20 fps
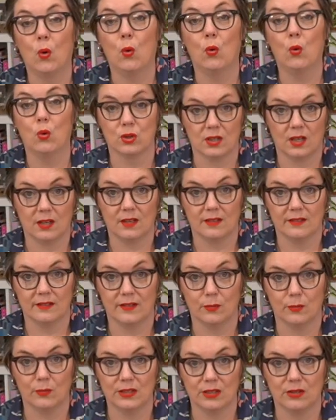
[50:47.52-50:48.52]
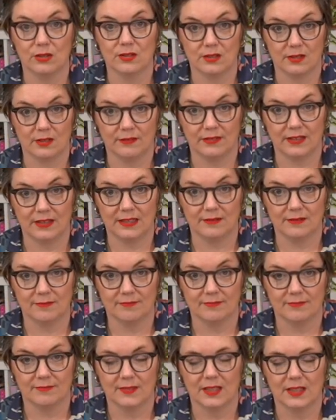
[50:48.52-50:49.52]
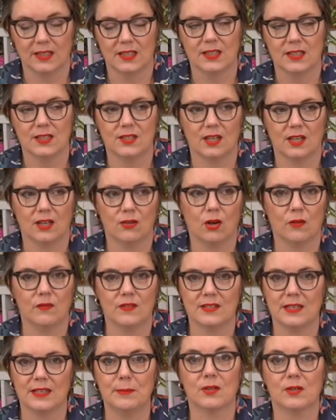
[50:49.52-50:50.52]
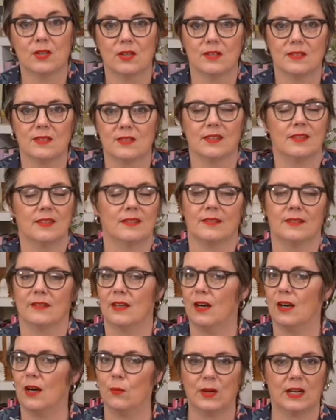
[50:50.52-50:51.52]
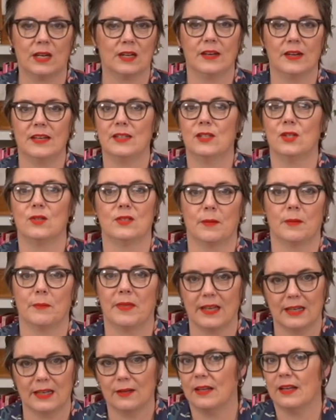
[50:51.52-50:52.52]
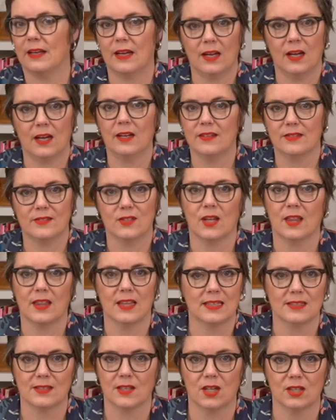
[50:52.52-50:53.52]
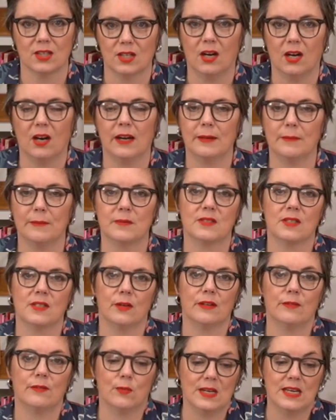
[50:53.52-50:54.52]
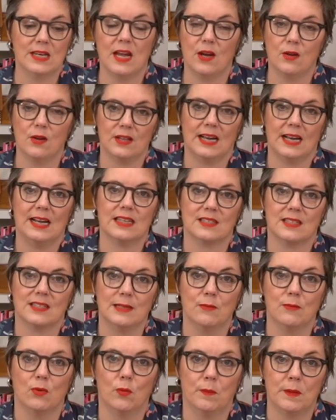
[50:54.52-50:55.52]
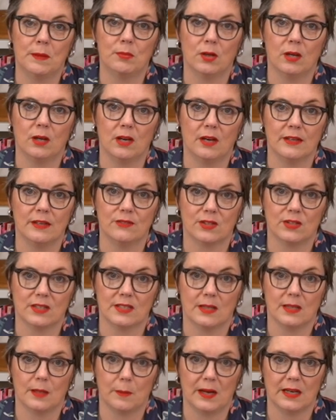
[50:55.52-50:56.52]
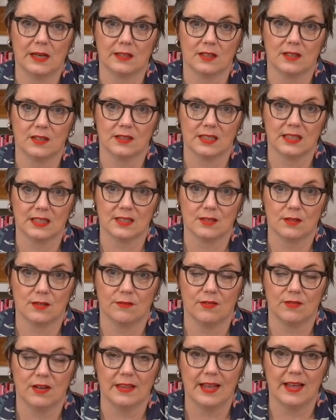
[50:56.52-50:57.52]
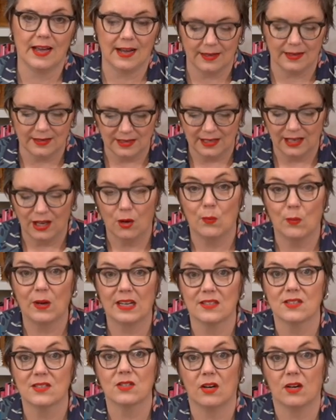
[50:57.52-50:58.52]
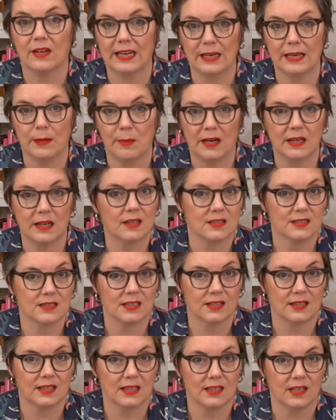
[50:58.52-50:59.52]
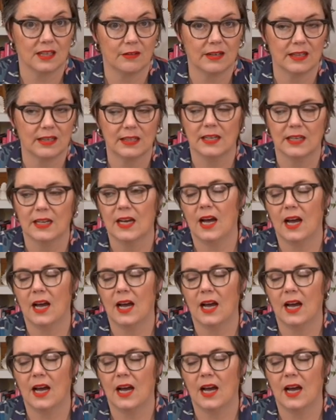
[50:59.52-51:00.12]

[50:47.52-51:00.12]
order that we do stuff in. So obviously, because we can only do certain things at a time. So if we know that actually more people are interested in the pattern cutting and stuff like that, we can start getting a pattern cutting thing going.